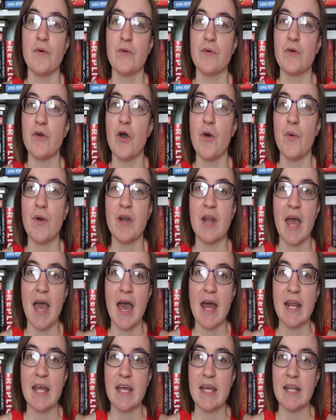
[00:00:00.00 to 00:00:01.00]
going
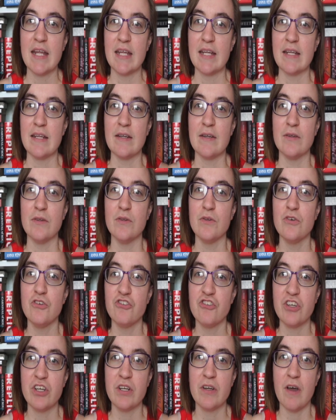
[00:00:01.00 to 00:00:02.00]
at it and
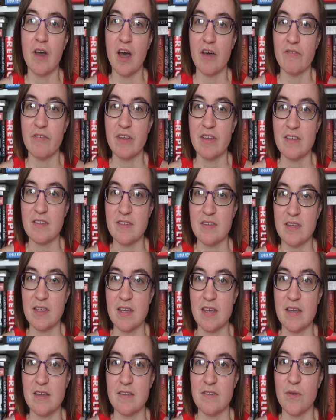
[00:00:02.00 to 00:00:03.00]
Lucien
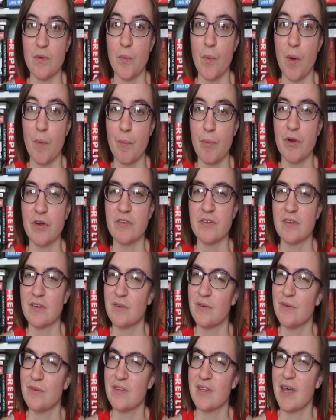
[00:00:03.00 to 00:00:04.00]
obviously is the one person
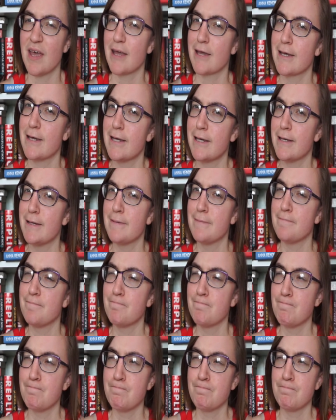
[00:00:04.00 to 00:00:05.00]
who's like
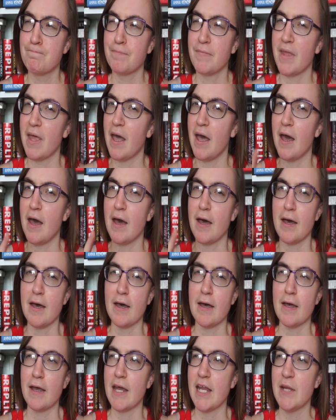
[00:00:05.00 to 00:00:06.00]

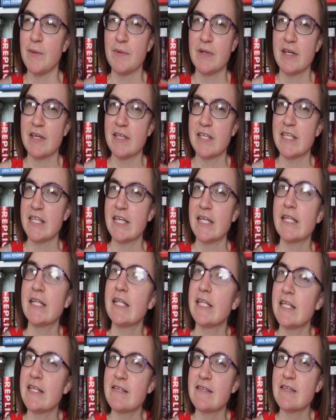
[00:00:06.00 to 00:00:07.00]
uh anyone else think
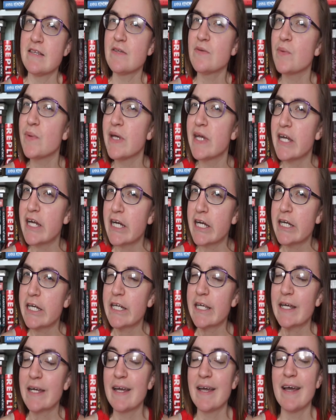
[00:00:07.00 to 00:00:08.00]
that this is weird
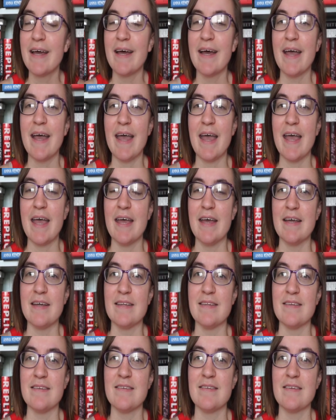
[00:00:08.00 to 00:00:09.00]

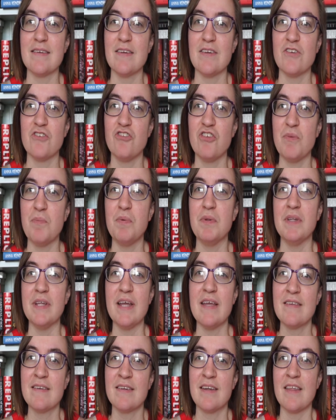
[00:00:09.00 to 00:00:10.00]
and she
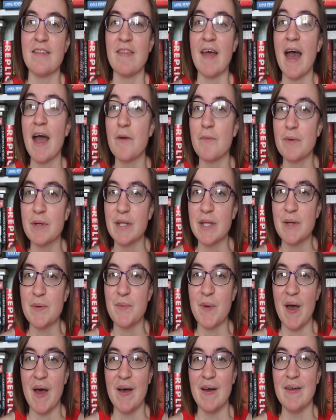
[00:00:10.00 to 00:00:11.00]
plays into that really
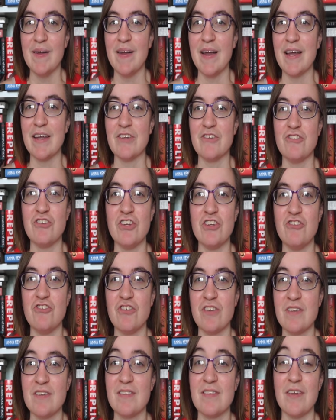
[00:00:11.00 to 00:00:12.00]
well and she
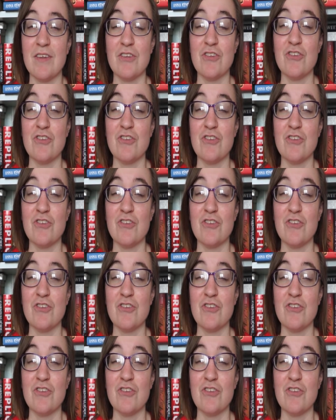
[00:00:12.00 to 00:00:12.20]
just